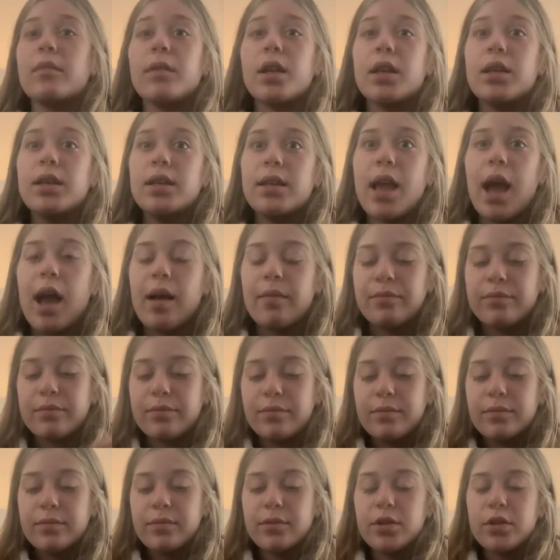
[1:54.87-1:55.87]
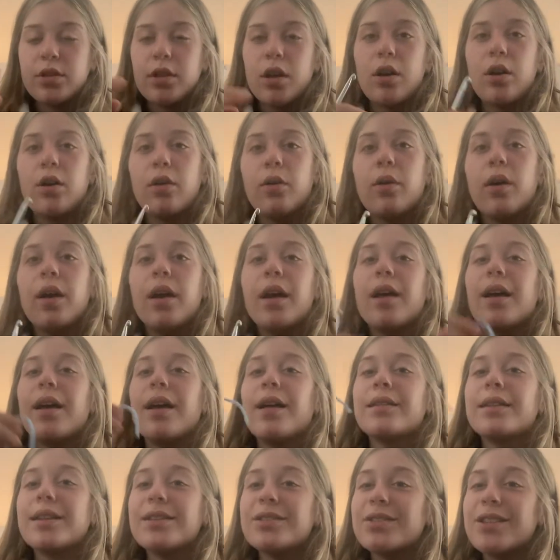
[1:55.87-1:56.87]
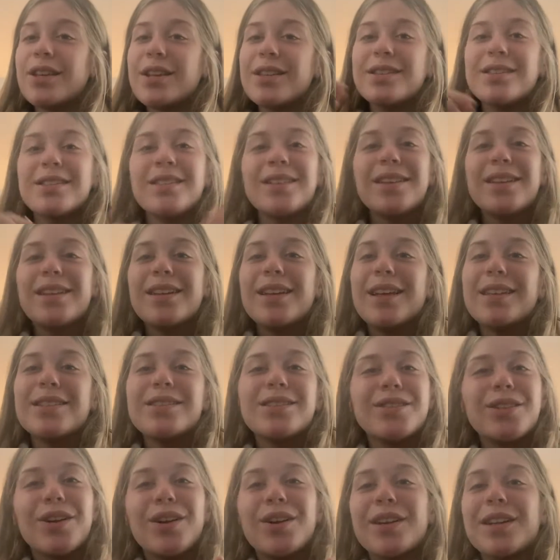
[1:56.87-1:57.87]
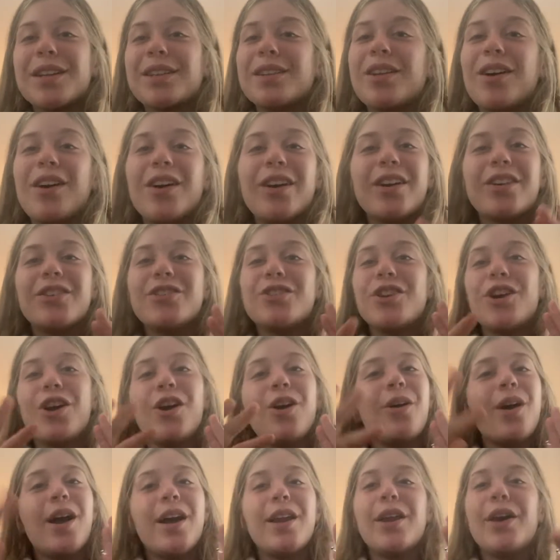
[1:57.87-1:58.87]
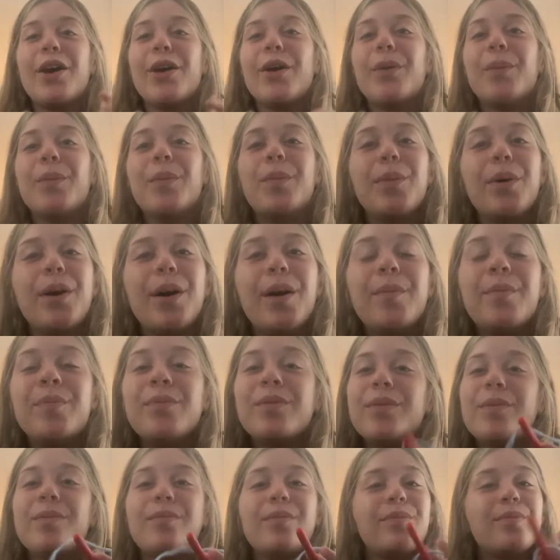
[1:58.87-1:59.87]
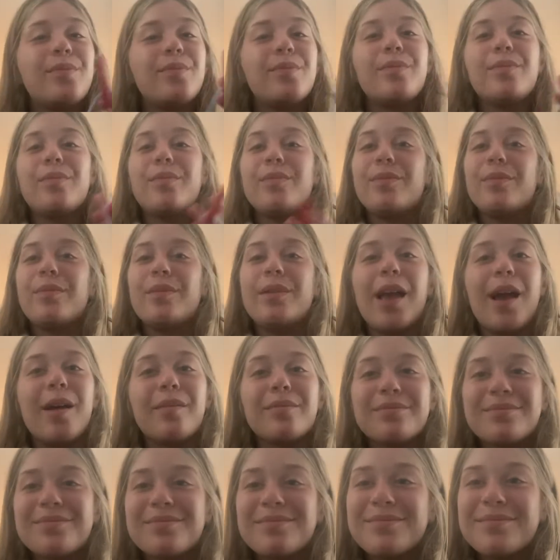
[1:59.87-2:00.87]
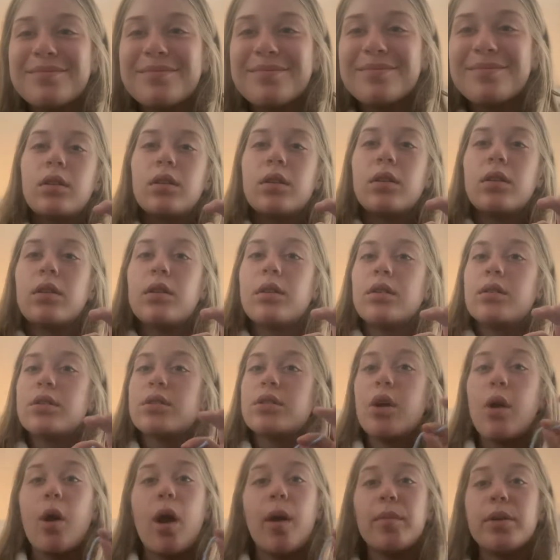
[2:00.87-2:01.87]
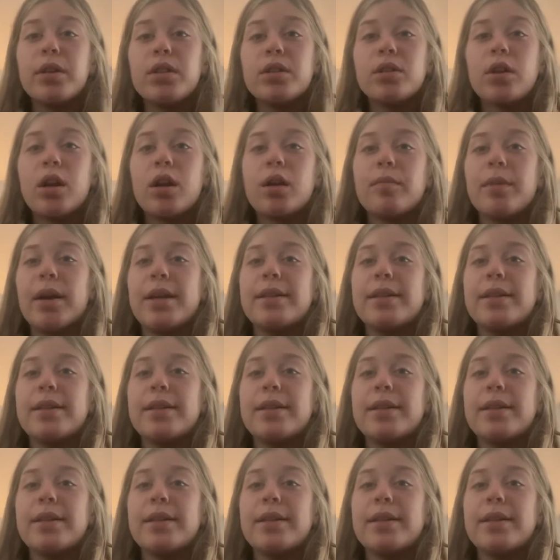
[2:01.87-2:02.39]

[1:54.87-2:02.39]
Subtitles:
Yeah, so let's just get started. Long intro, I know, but yeah. So I'm going to start by